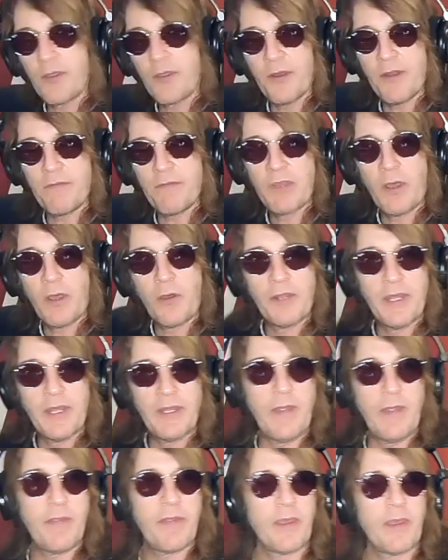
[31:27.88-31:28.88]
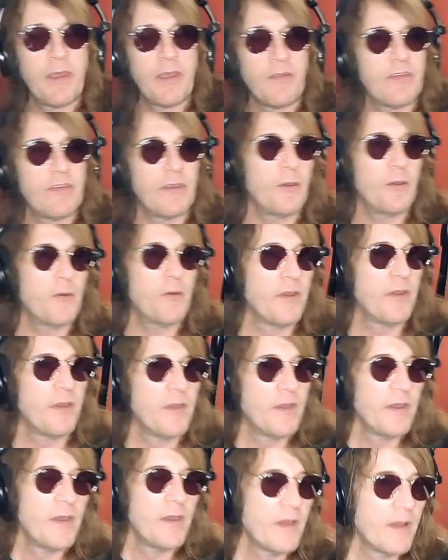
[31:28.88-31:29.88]
have told anything to.
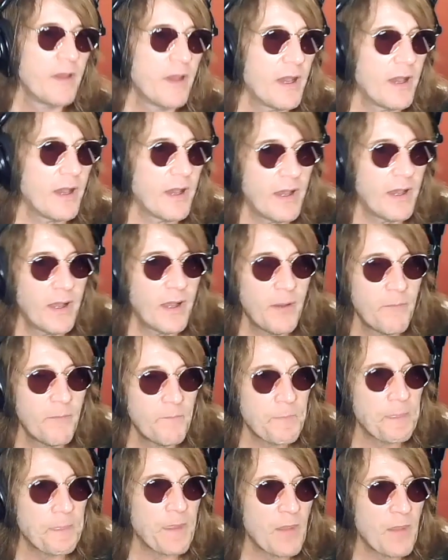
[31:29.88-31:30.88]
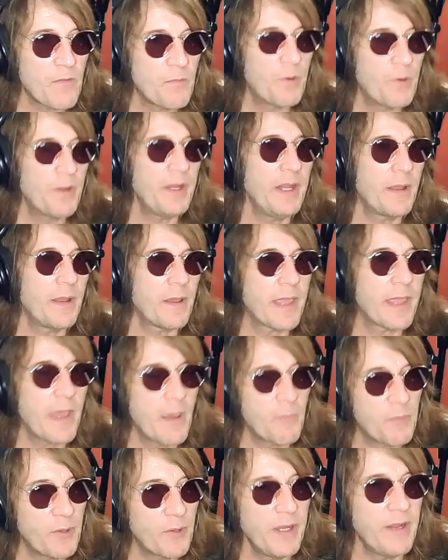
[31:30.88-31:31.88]

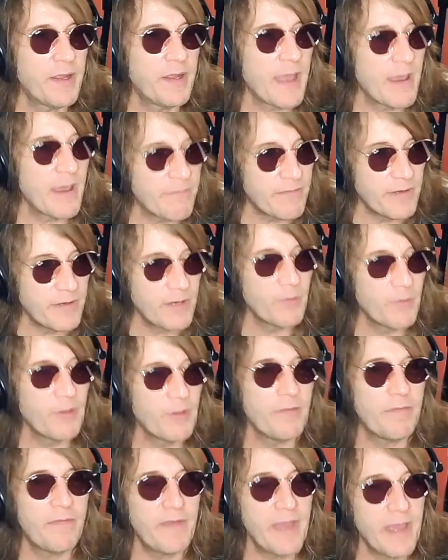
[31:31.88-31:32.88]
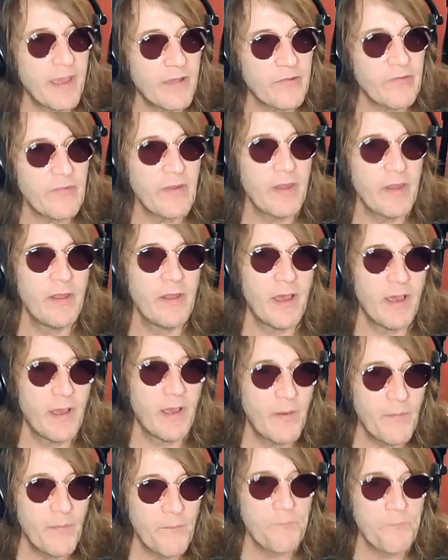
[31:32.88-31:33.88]
Got pretty confident really fast, and
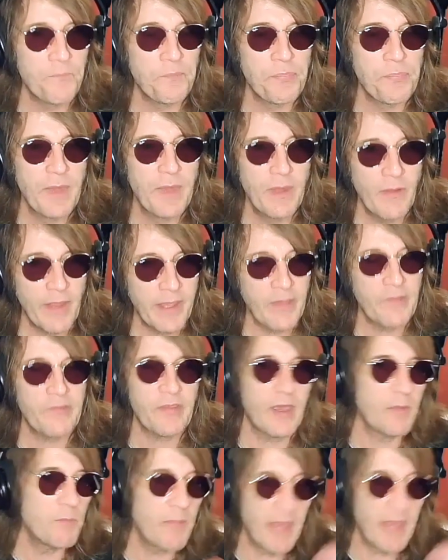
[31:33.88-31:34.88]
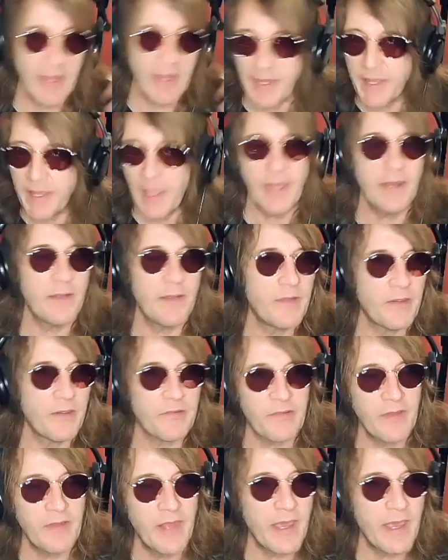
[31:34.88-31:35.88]
like I said, medicated
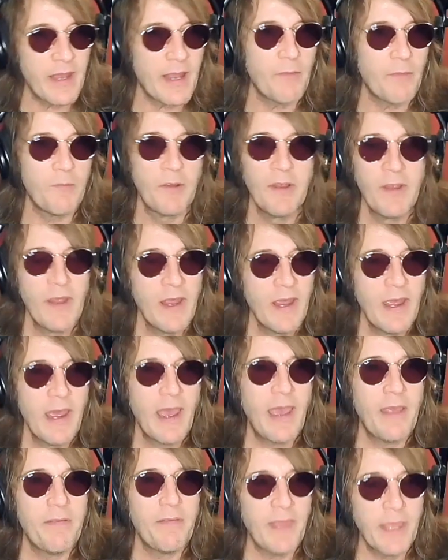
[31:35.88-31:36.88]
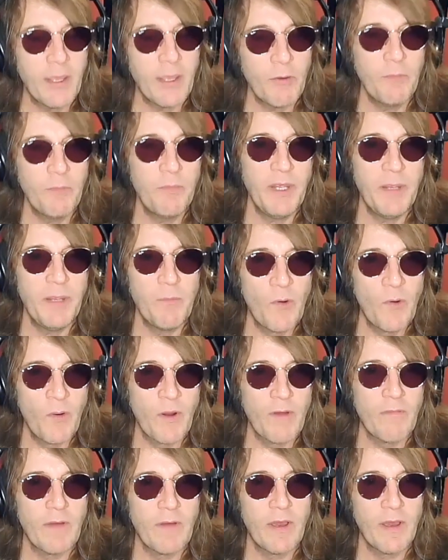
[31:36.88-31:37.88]
this and that. I think it would be more
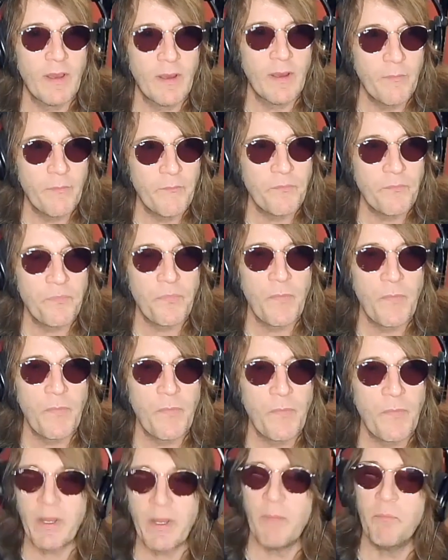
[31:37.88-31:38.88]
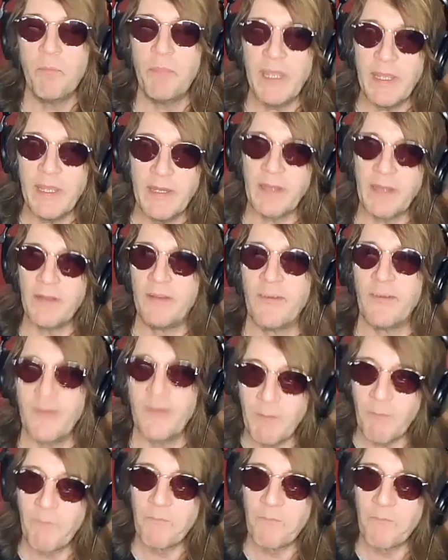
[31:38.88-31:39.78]
of a, what would I beat into him?